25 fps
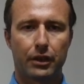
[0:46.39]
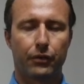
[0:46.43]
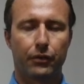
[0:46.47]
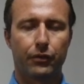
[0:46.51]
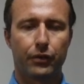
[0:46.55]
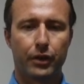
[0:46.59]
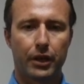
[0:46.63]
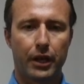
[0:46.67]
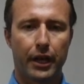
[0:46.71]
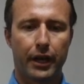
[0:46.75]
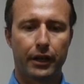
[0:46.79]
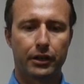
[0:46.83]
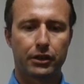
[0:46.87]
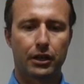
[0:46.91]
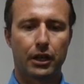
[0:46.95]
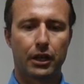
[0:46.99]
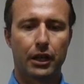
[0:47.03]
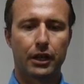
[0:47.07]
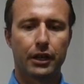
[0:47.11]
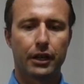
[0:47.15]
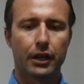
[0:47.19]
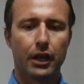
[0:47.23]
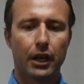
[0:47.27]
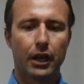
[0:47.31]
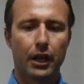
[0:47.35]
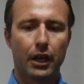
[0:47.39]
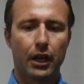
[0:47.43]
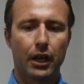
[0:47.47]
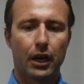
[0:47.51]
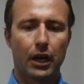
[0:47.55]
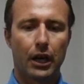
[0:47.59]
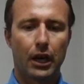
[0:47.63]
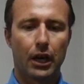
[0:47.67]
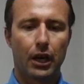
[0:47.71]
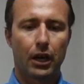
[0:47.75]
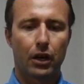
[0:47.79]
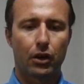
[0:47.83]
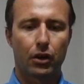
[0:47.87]
we actually
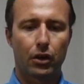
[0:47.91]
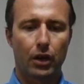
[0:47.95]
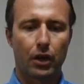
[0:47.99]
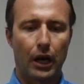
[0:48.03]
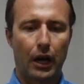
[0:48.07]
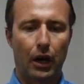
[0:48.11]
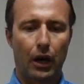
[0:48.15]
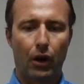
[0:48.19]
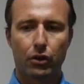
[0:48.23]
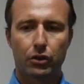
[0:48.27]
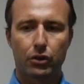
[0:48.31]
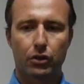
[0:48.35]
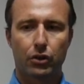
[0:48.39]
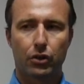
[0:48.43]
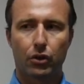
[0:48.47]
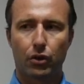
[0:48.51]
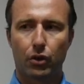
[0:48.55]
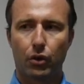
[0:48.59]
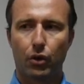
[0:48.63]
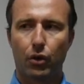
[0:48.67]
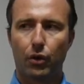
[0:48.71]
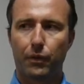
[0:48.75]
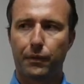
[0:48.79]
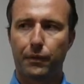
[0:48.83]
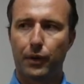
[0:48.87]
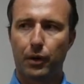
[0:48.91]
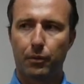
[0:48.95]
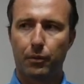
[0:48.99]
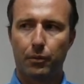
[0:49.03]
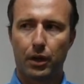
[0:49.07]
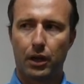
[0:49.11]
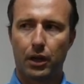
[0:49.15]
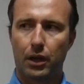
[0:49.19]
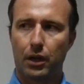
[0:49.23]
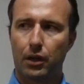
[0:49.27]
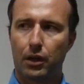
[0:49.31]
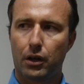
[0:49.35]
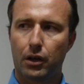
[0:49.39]
uh, outgrow from
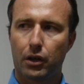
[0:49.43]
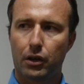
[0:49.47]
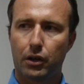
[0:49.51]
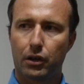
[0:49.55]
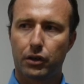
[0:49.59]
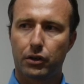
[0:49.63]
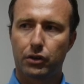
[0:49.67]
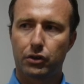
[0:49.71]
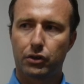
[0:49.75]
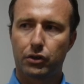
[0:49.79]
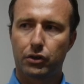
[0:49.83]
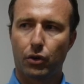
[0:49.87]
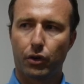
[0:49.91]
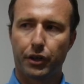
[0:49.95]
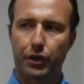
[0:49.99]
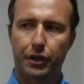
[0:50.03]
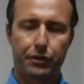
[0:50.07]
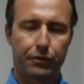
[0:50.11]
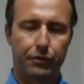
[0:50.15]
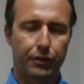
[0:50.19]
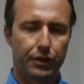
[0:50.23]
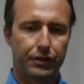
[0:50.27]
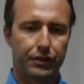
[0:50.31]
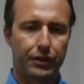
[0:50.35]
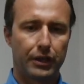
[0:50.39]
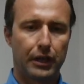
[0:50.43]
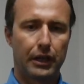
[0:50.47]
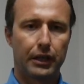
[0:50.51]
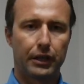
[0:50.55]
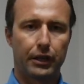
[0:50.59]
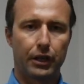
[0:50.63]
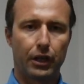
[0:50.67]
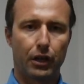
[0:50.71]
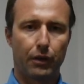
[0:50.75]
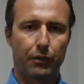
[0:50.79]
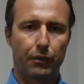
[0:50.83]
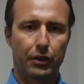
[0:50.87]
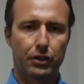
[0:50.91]
a storage
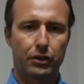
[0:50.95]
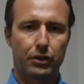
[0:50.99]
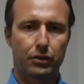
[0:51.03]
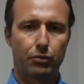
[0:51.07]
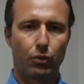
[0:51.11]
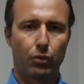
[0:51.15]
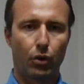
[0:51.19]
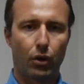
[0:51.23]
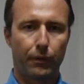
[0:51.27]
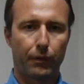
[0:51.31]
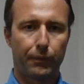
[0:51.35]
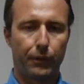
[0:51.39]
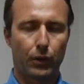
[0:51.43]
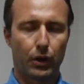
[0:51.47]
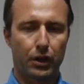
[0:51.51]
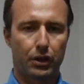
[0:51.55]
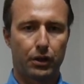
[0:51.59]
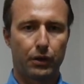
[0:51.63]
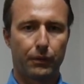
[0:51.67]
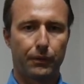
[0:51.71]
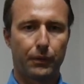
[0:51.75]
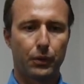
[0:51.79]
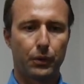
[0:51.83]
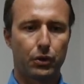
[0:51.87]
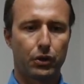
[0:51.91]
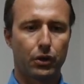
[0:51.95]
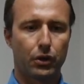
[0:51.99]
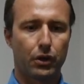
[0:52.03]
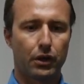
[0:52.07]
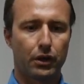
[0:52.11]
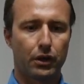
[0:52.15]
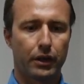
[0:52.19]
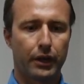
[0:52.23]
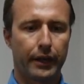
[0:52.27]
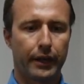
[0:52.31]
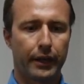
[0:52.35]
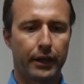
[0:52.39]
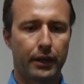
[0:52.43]
facility of a small 40 foot
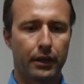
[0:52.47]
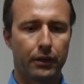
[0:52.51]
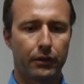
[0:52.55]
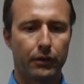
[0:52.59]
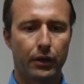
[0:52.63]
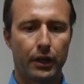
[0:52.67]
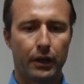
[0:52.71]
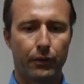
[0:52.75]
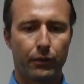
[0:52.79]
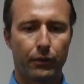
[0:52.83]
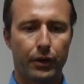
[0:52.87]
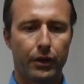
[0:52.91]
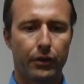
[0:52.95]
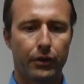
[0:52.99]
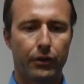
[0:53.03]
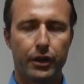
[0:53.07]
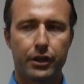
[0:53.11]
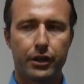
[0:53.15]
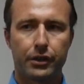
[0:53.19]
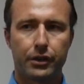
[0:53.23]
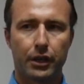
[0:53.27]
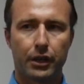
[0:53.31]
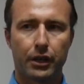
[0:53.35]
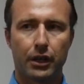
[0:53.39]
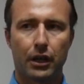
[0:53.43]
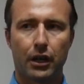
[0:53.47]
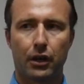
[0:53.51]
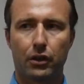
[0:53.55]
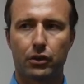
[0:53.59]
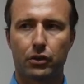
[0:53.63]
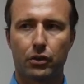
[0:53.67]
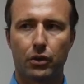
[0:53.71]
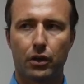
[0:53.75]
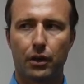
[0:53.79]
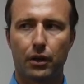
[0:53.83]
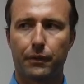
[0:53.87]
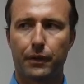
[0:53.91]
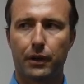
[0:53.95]
container and we're reaching now
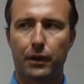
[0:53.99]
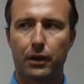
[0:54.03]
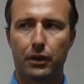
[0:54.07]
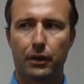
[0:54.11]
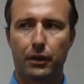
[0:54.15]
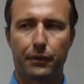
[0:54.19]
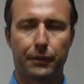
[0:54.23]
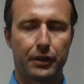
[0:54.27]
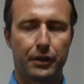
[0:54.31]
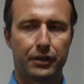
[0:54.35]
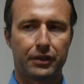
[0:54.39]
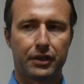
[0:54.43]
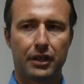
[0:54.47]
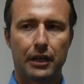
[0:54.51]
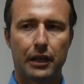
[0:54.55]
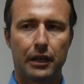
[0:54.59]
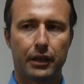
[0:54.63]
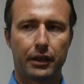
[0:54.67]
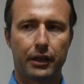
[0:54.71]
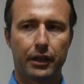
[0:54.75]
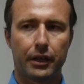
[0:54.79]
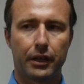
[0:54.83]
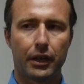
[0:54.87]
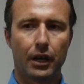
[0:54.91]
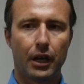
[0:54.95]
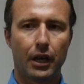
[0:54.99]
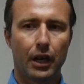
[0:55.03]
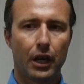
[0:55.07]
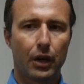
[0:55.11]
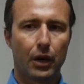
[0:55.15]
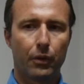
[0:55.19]
to a facility